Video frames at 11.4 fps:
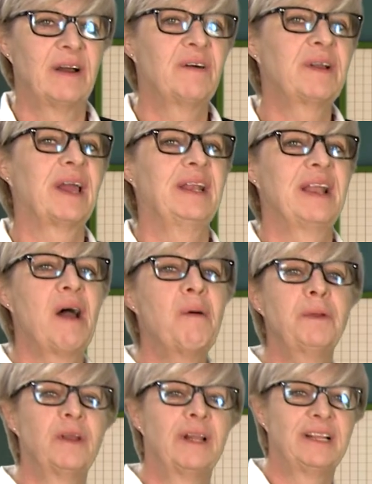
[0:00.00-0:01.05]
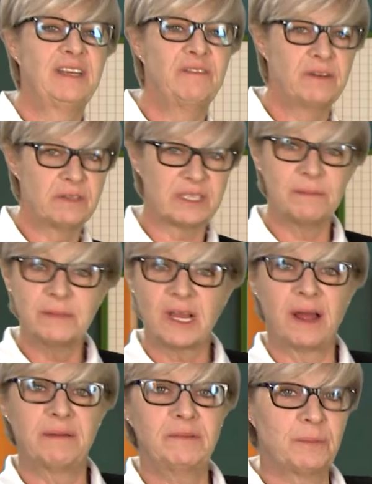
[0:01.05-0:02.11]
Okay, now I'm going to leave you some
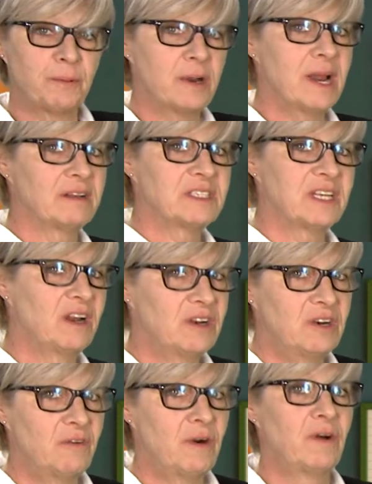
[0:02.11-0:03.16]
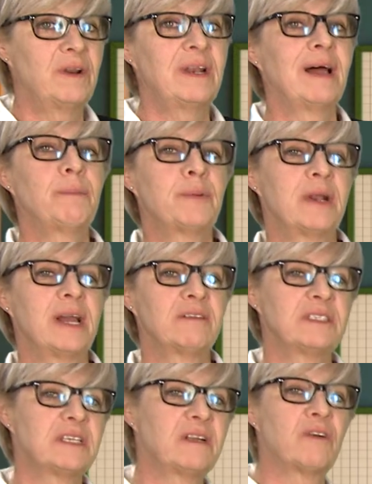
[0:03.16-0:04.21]
time to pronounce it on your own, and I'll
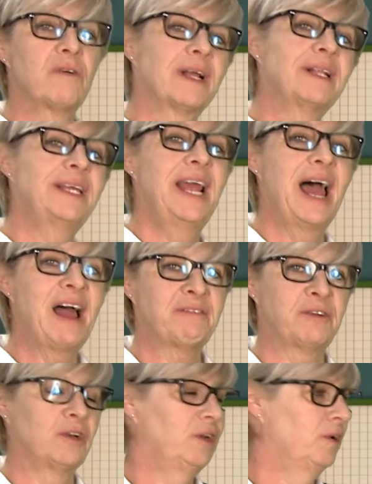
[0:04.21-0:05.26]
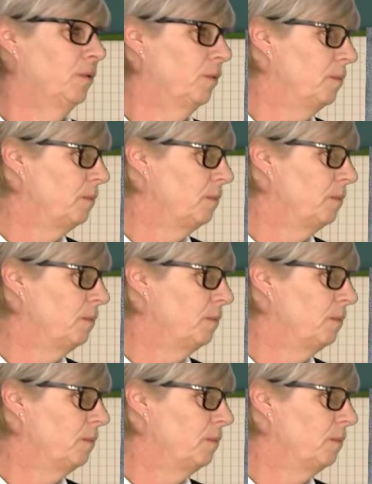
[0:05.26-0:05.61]
pronounce it correctly after you.